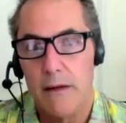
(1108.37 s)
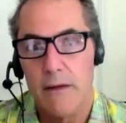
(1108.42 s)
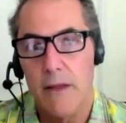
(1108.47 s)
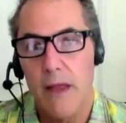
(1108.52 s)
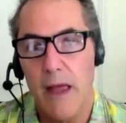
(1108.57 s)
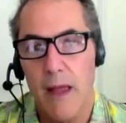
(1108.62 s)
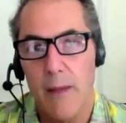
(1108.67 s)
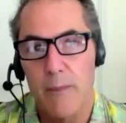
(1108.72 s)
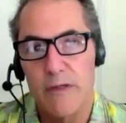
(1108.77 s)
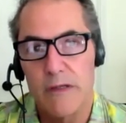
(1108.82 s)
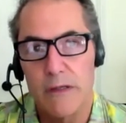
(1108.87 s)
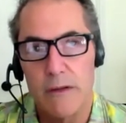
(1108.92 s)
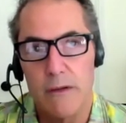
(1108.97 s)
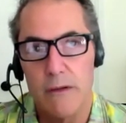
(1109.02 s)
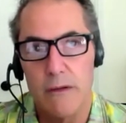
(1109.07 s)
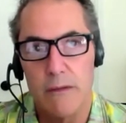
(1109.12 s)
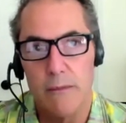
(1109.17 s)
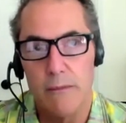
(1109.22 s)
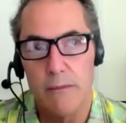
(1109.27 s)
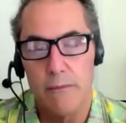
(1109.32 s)
the
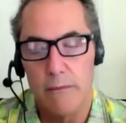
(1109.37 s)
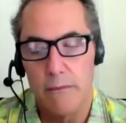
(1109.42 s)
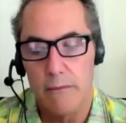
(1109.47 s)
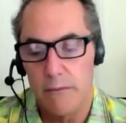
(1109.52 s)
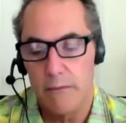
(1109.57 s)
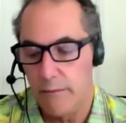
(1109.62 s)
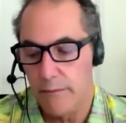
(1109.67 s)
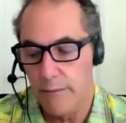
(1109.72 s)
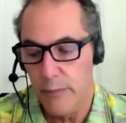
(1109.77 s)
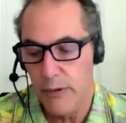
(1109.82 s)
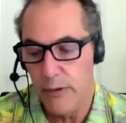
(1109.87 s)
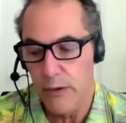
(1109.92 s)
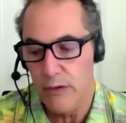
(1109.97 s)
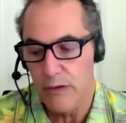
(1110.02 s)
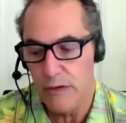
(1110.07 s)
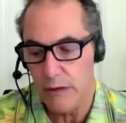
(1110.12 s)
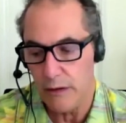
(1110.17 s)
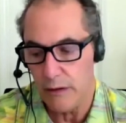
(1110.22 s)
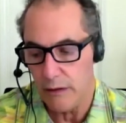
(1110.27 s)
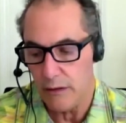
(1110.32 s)
absolute
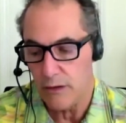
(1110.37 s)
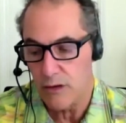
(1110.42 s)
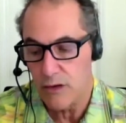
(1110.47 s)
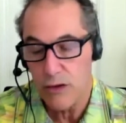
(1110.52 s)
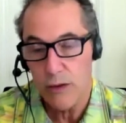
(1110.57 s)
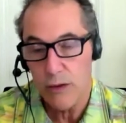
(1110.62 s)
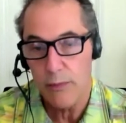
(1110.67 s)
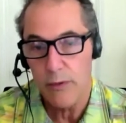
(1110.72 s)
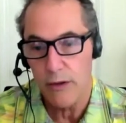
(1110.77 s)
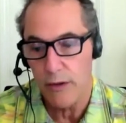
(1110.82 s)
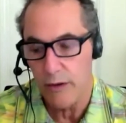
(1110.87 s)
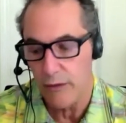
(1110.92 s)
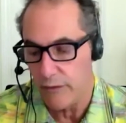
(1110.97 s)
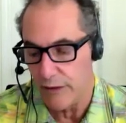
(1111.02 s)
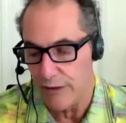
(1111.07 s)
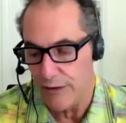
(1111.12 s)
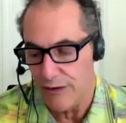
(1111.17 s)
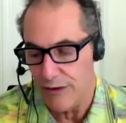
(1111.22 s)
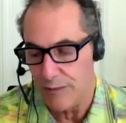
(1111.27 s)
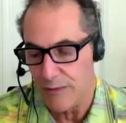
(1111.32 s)
beauty, the true beauty of
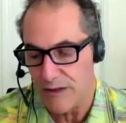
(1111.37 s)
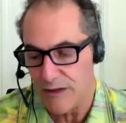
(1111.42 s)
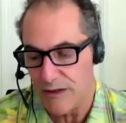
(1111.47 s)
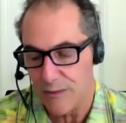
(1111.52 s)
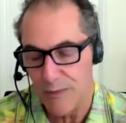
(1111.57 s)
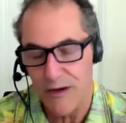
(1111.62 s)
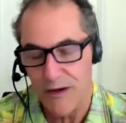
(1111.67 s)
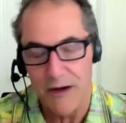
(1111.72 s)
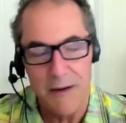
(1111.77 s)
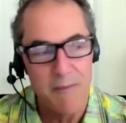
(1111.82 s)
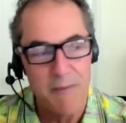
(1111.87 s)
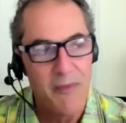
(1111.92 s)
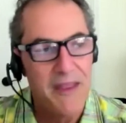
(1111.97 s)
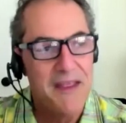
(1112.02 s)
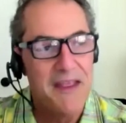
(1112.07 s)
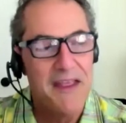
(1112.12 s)
the human spirit.